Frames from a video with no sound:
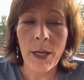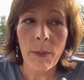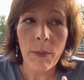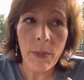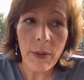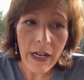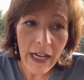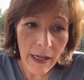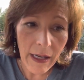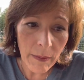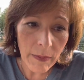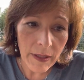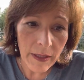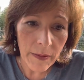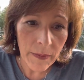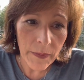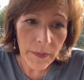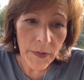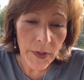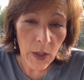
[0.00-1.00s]

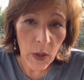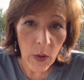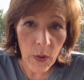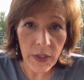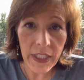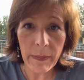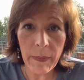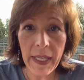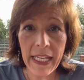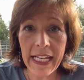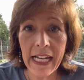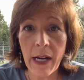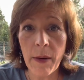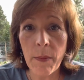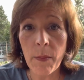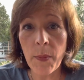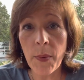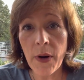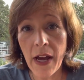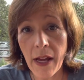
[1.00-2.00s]
Problems only
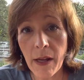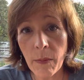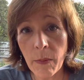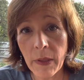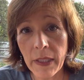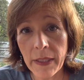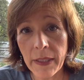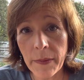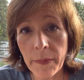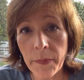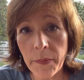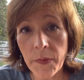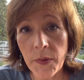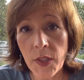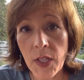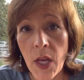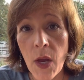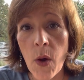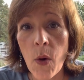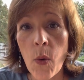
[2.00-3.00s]
become problems
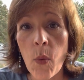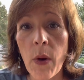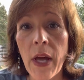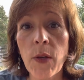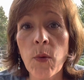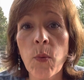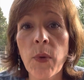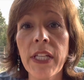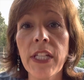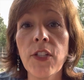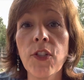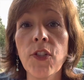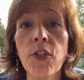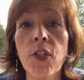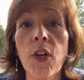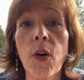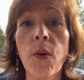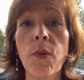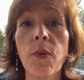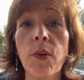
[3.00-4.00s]
when we
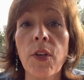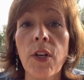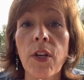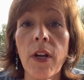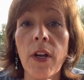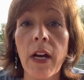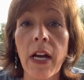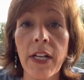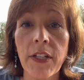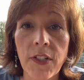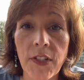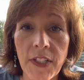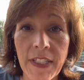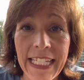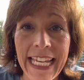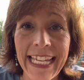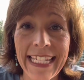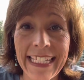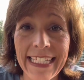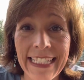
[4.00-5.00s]
don't
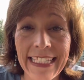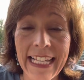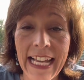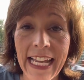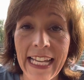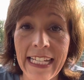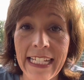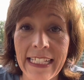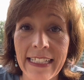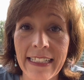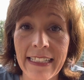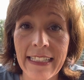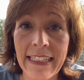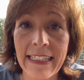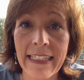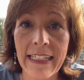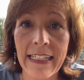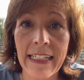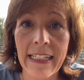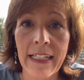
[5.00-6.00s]
understand its guidance.
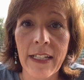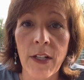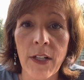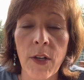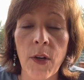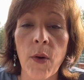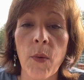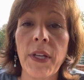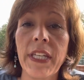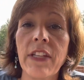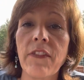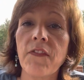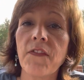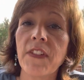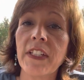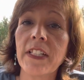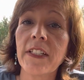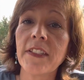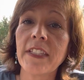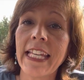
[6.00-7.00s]
When it
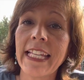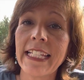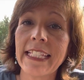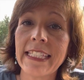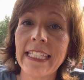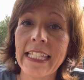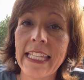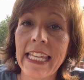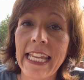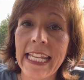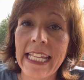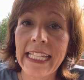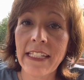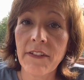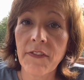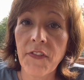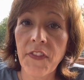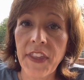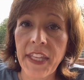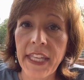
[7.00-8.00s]
feels like it's a negative
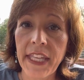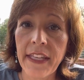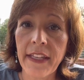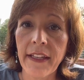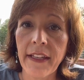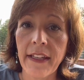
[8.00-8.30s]
thing,